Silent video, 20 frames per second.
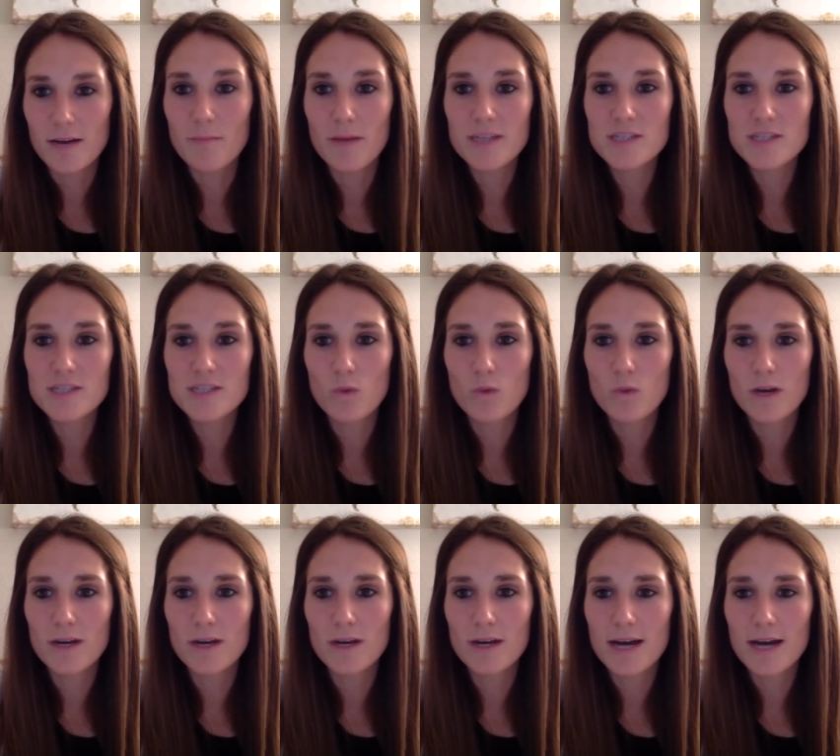Must
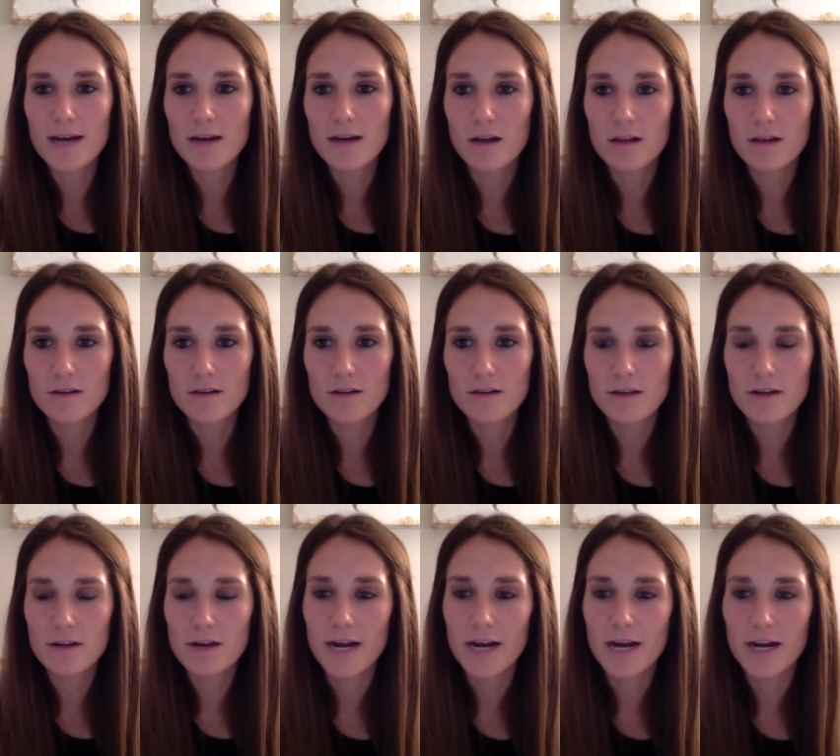one not
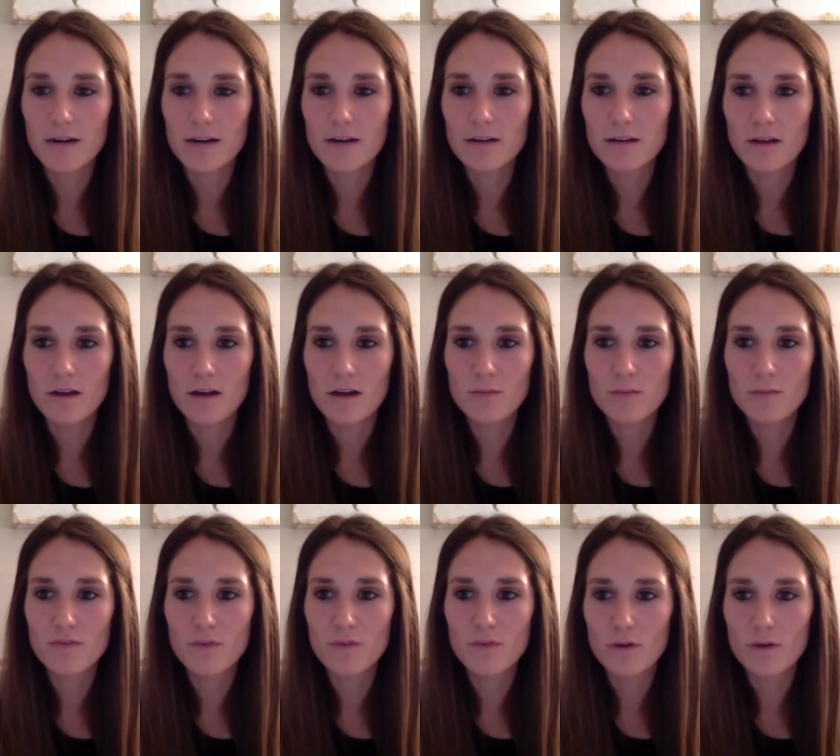color their hair
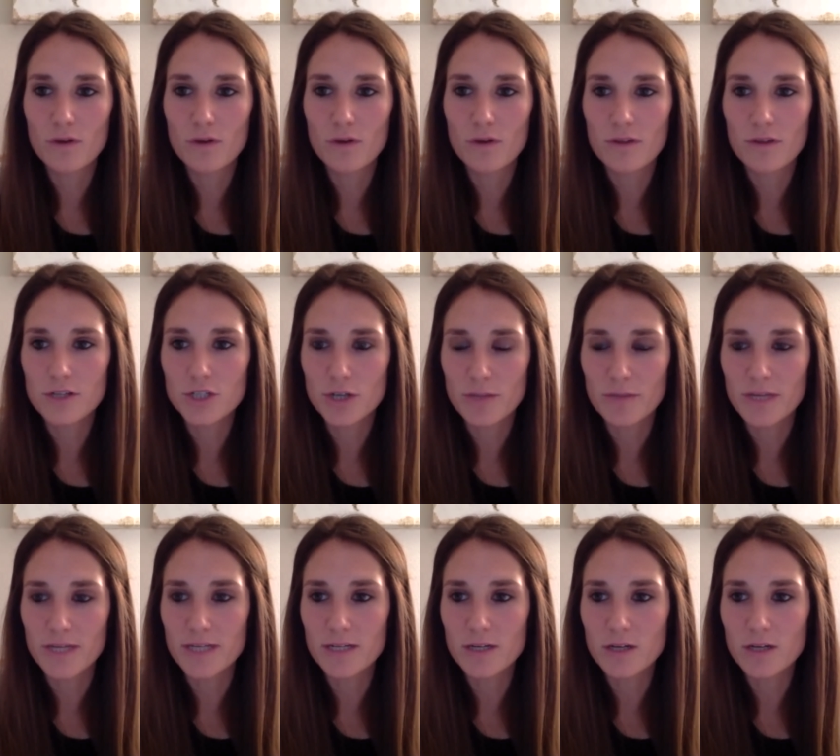long before their
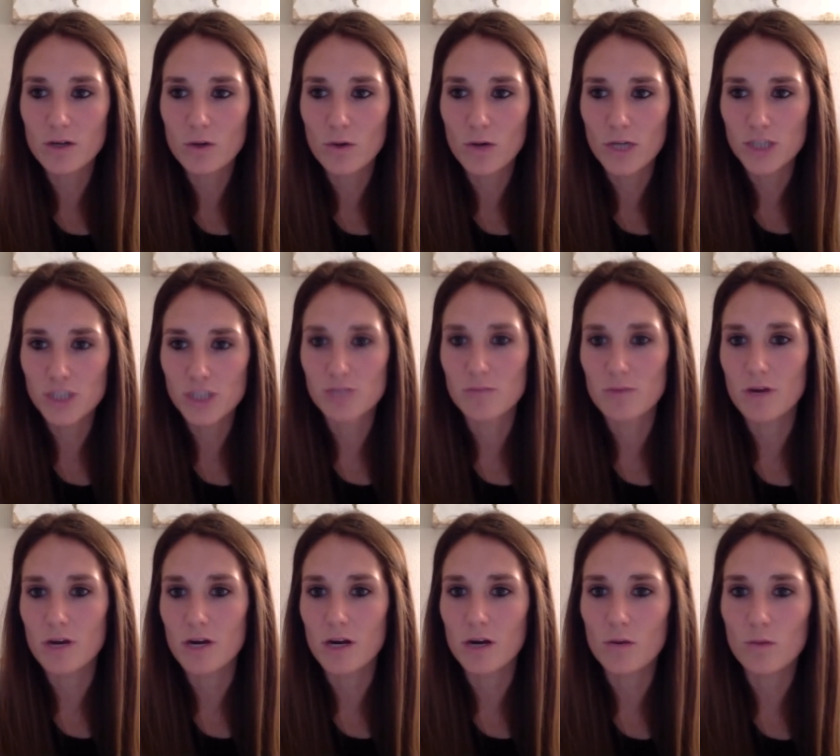treatment?
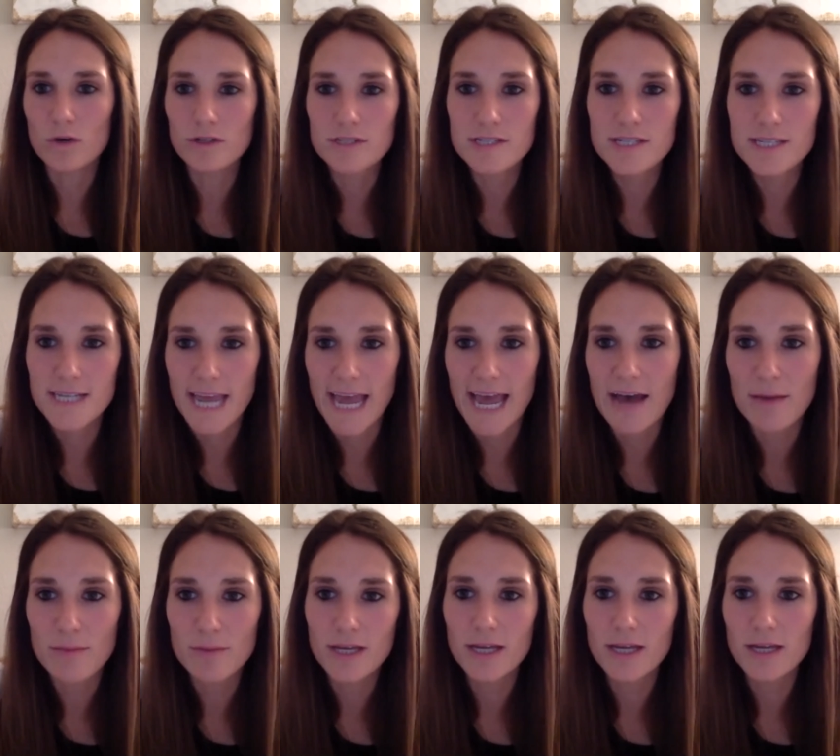Will
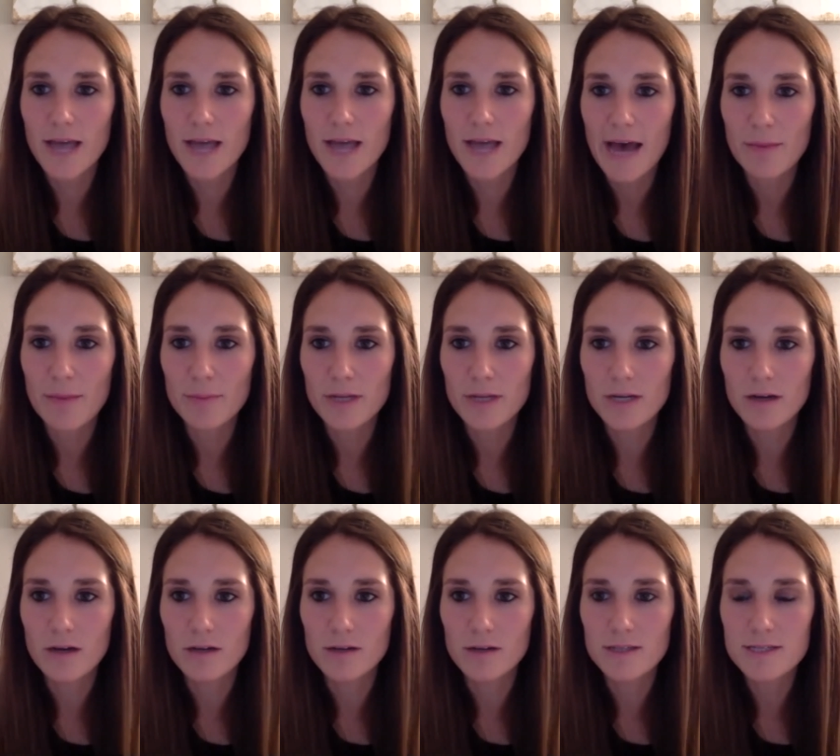scabbing
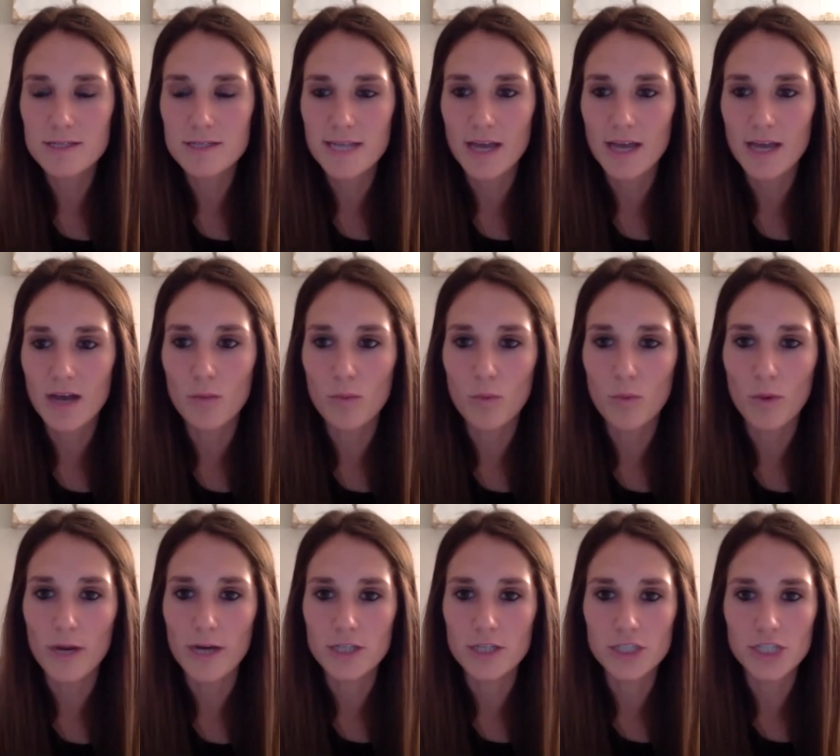happen on the
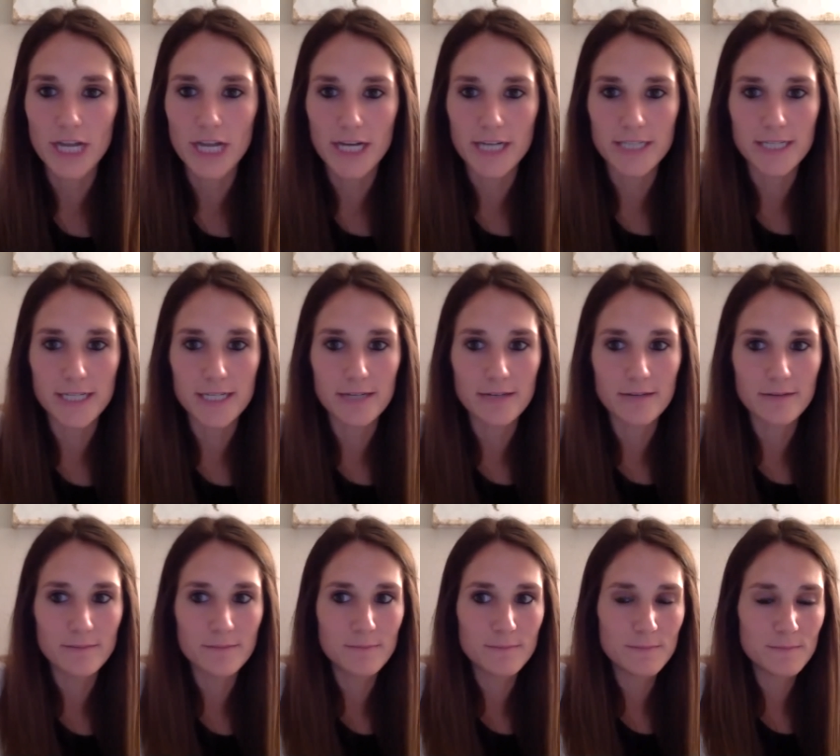scalp where
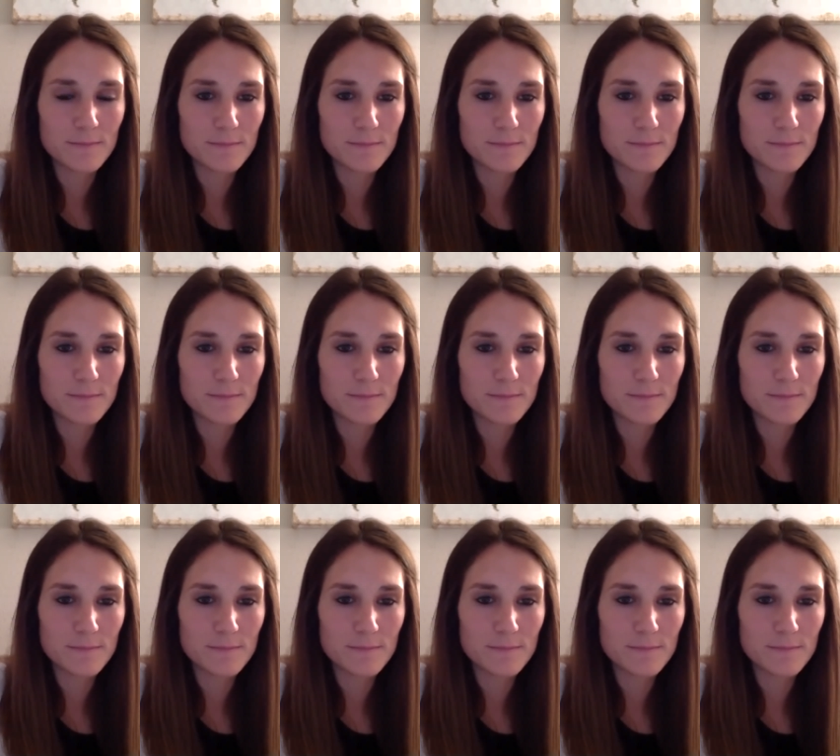injected?